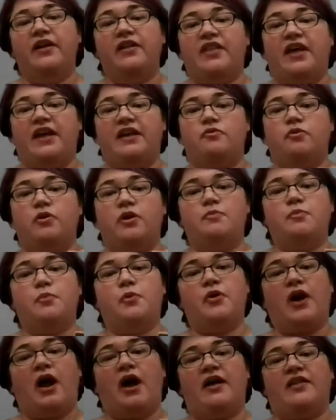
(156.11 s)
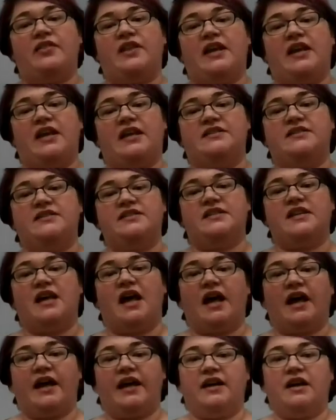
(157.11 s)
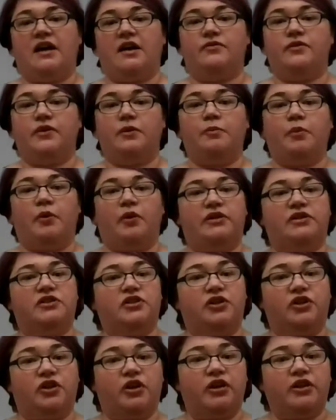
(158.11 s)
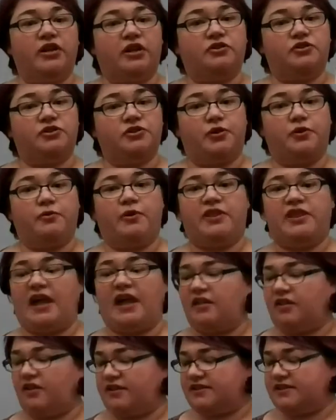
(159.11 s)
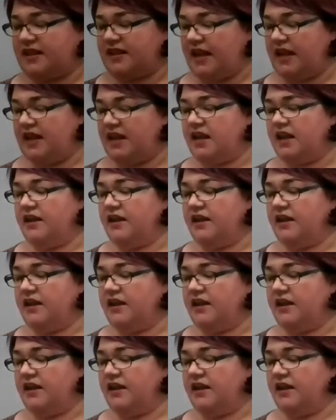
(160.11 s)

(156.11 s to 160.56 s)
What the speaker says: that you can put on the inside of your bullet journal, and I'll show you what that looks like.